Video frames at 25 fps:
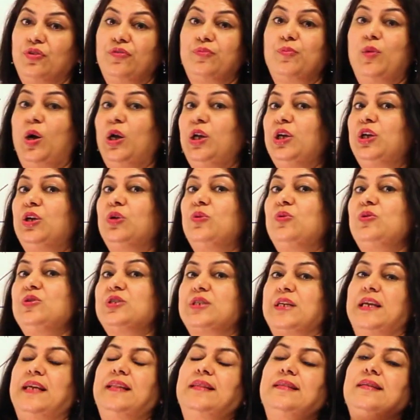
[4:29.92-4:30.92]
of
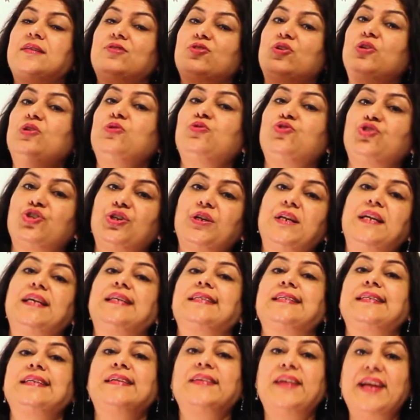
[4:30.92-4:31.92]
molecules in the solution
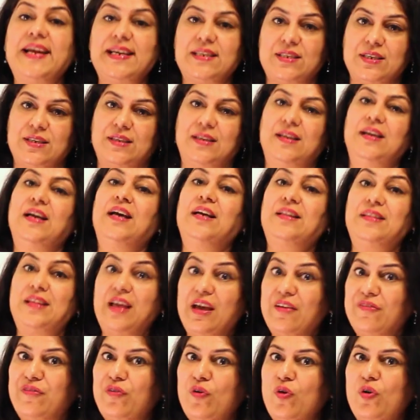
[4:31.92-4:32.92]
is greater.
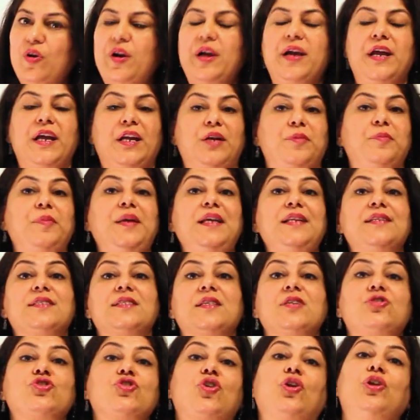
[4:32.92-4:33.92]
Therefore, it means
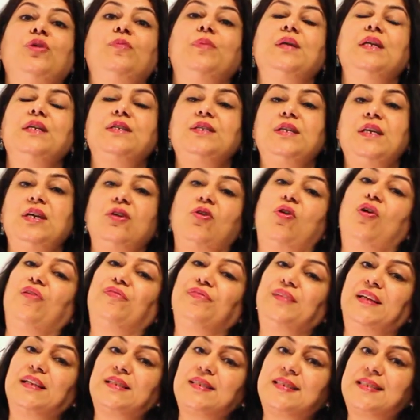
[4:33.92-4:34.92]
the solubility
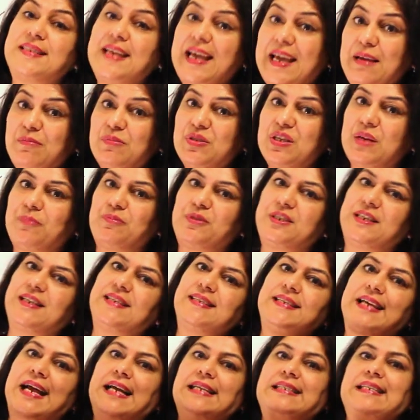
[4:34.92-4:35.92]
of the same
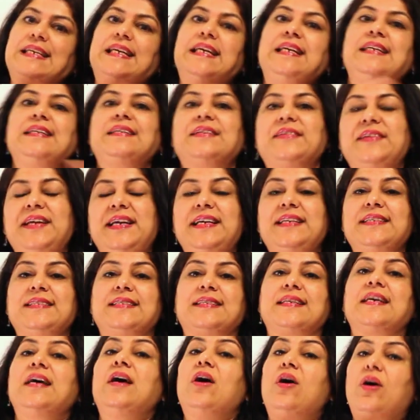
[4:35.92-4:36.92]
substance has
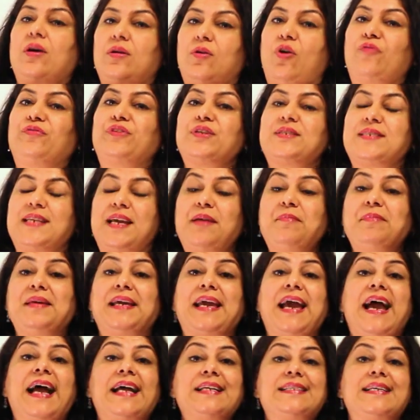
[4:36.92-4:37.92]
increased, of the same
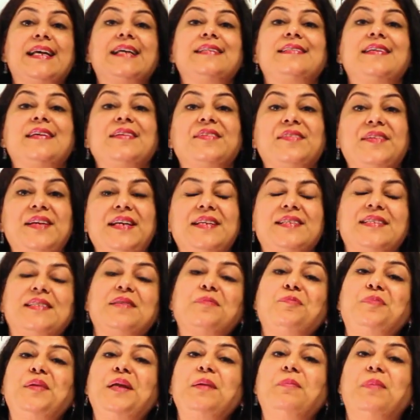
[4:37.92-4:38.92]
gas has increased
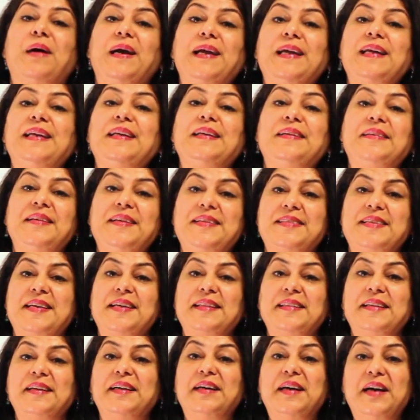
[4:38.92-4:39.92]
simply by
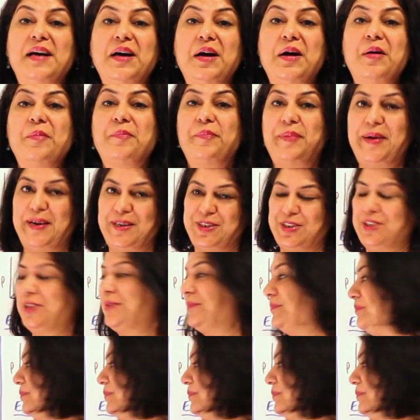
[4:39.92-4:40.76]
increasing the pressure.